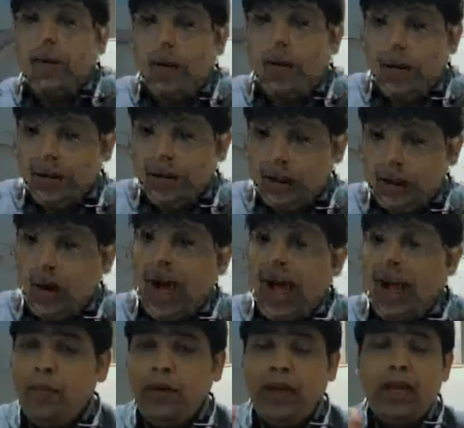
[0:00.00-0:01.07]
the problem.
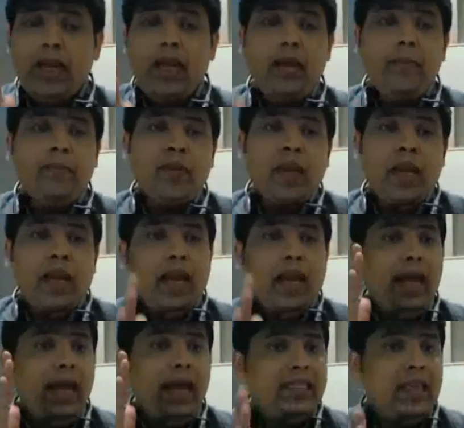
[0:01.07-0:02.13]
So I am taking
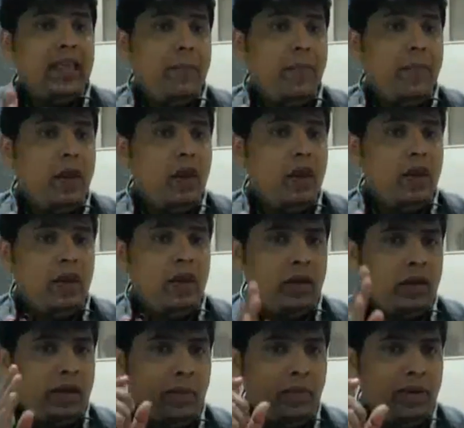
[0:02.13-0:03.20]
example,
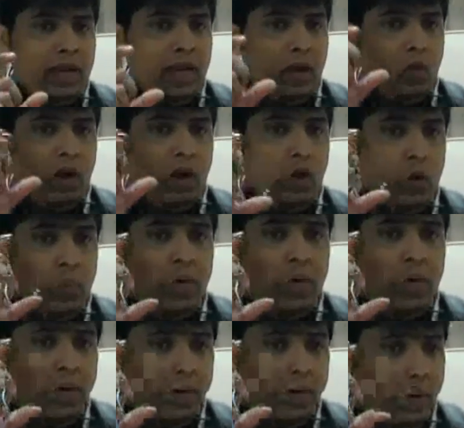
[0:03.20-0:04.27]
I am taking one
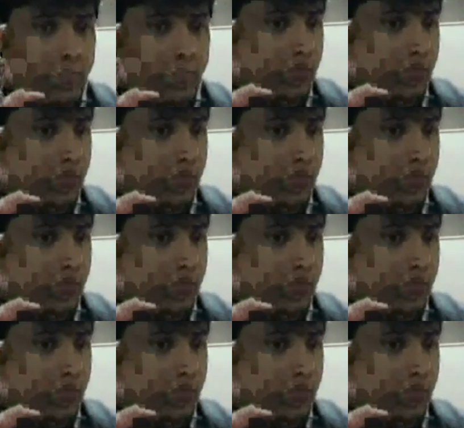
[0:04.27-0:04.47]
numerical